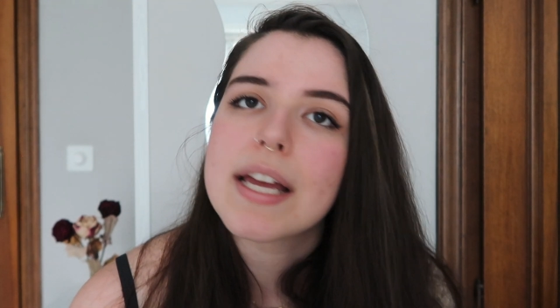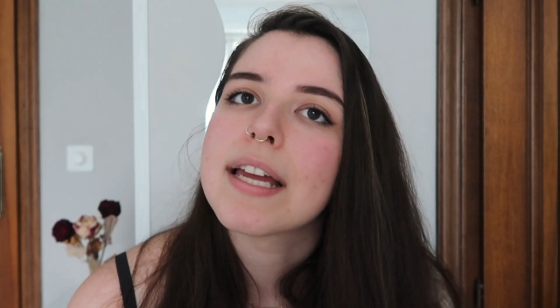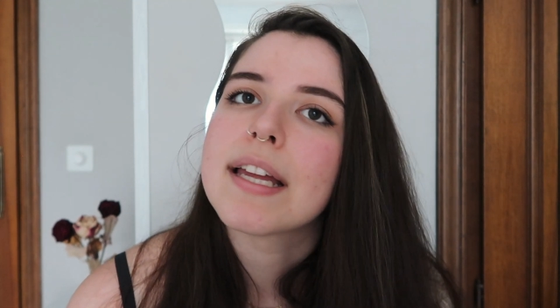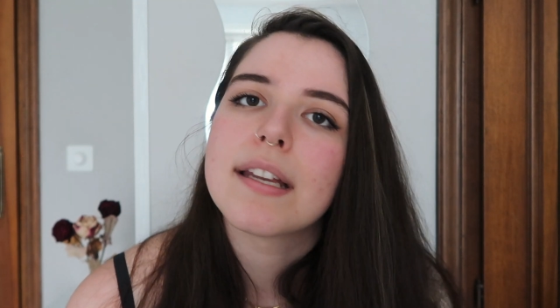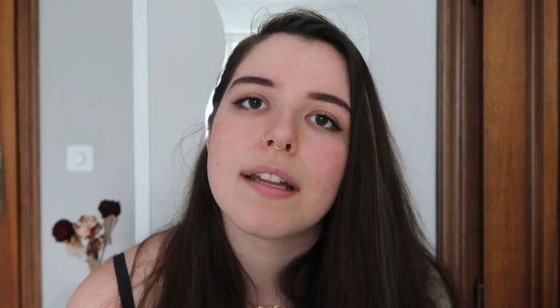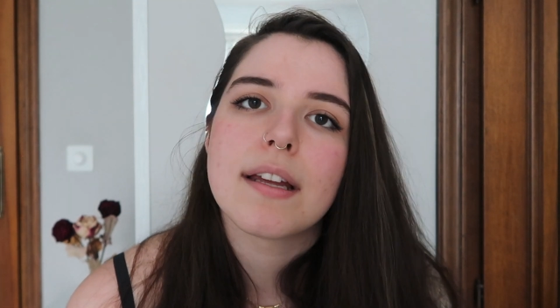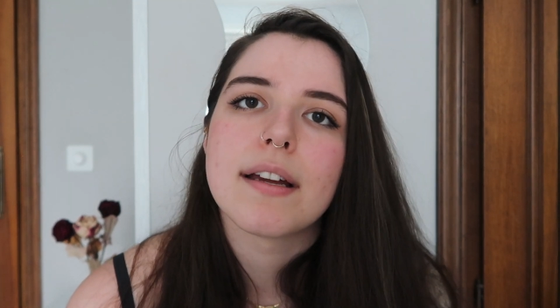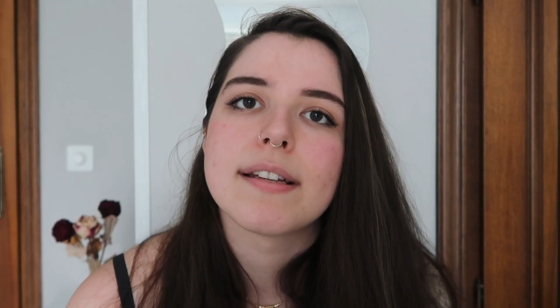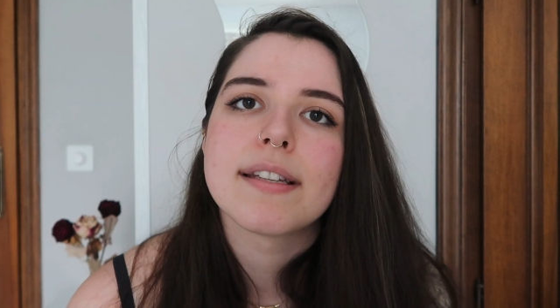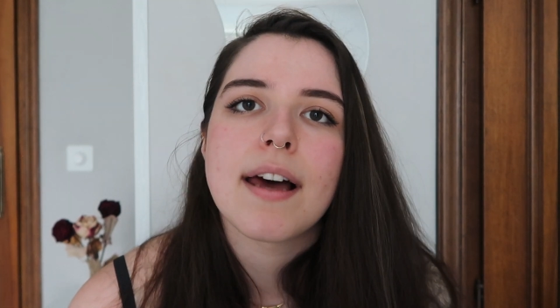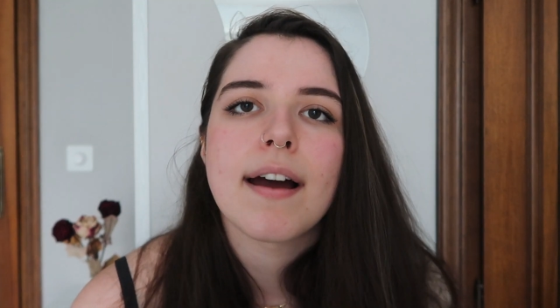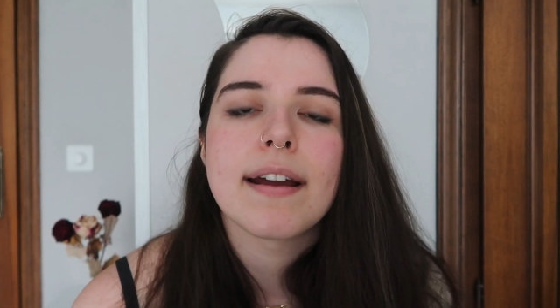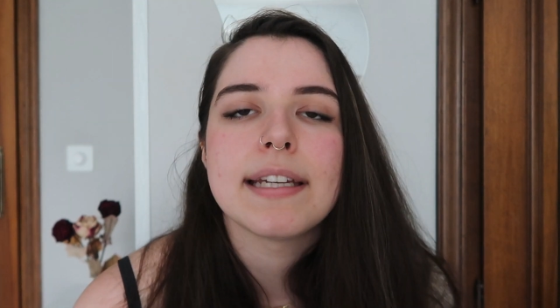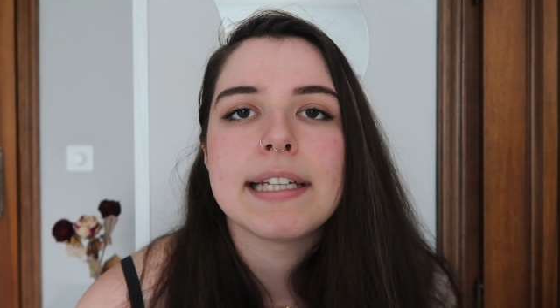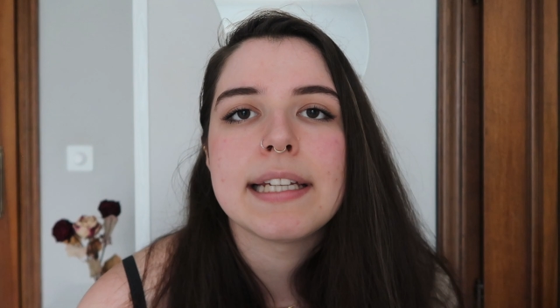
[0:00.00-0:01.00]
in a
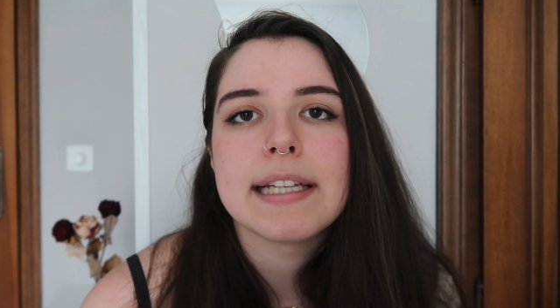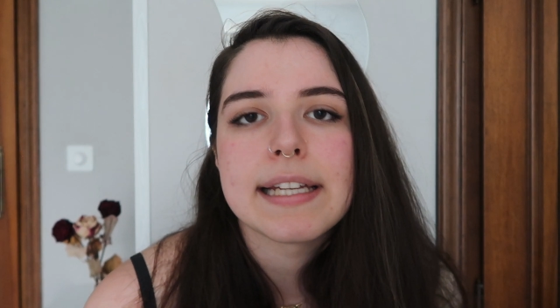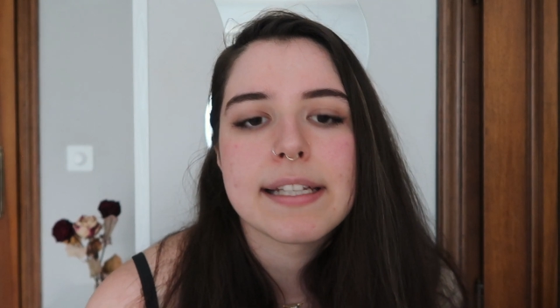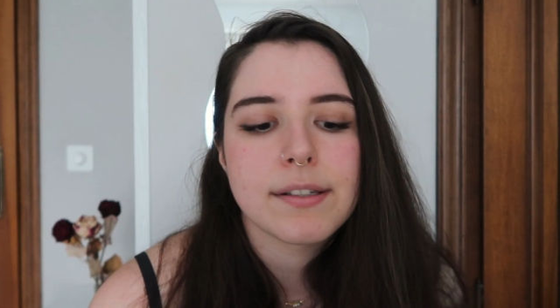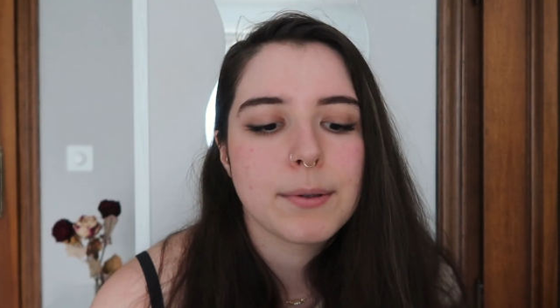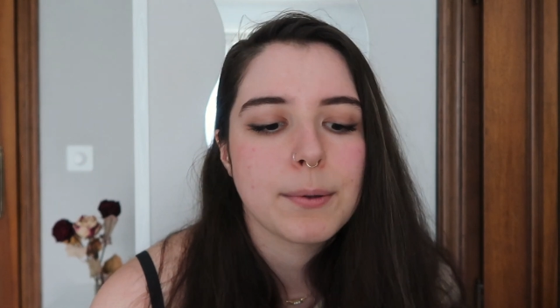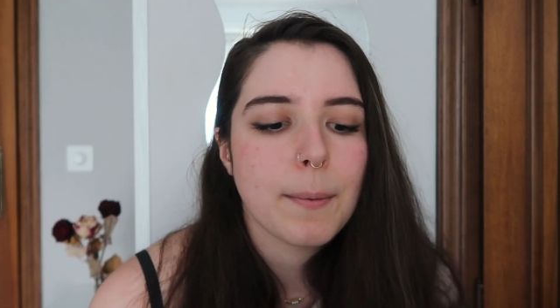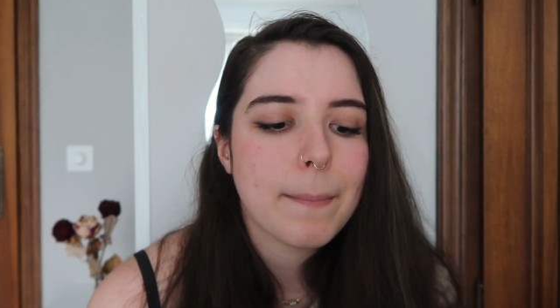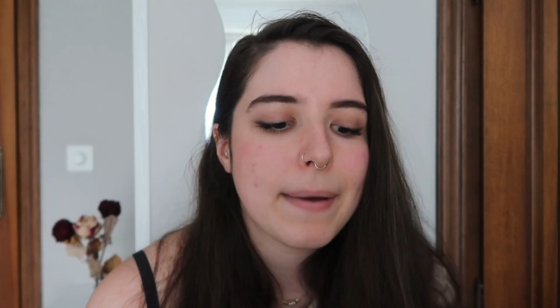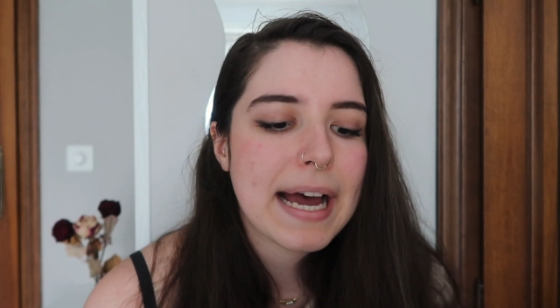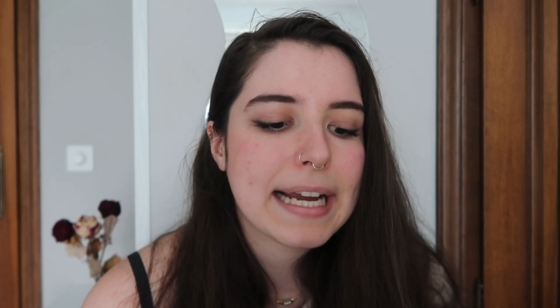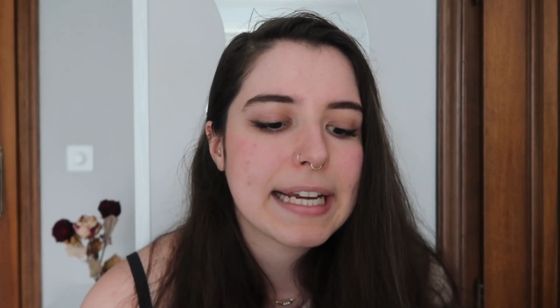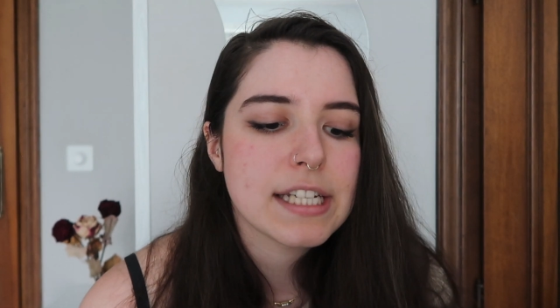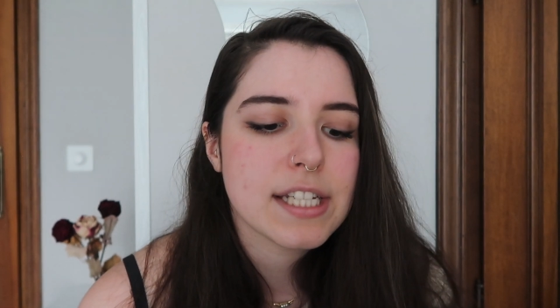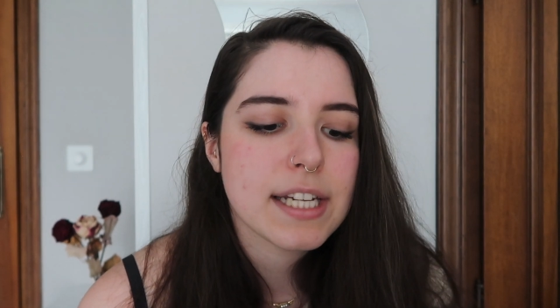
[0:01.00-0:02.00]
tiny little
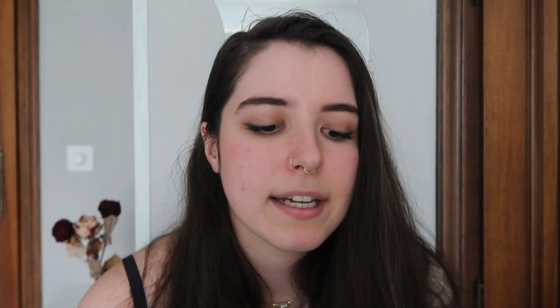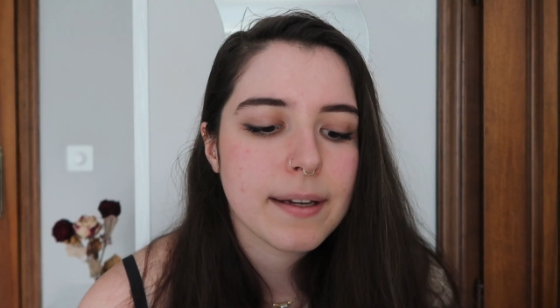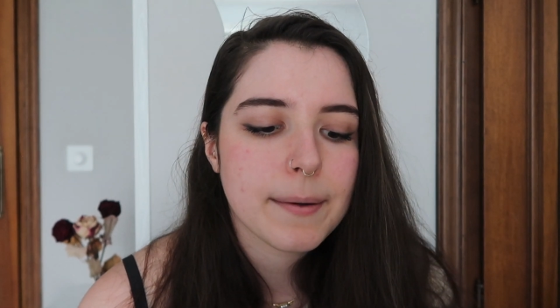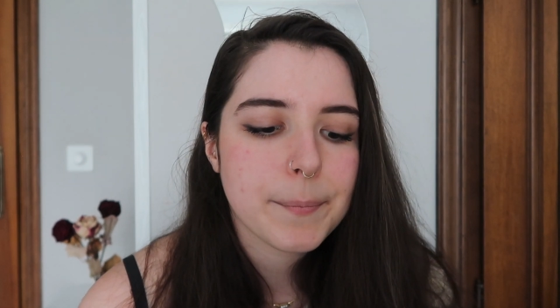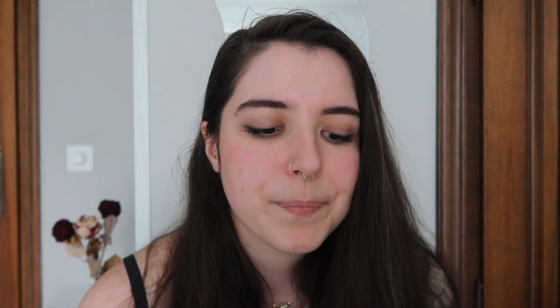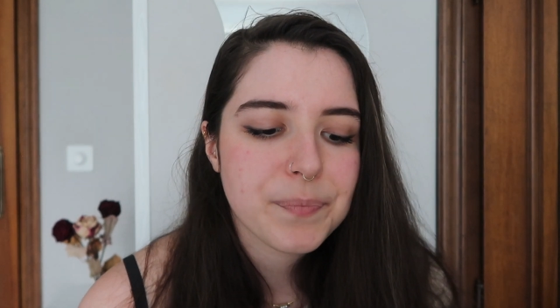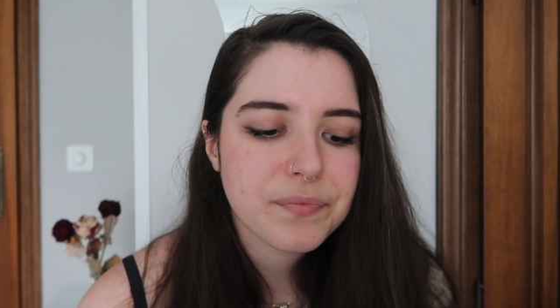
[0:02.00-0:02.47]
packaging.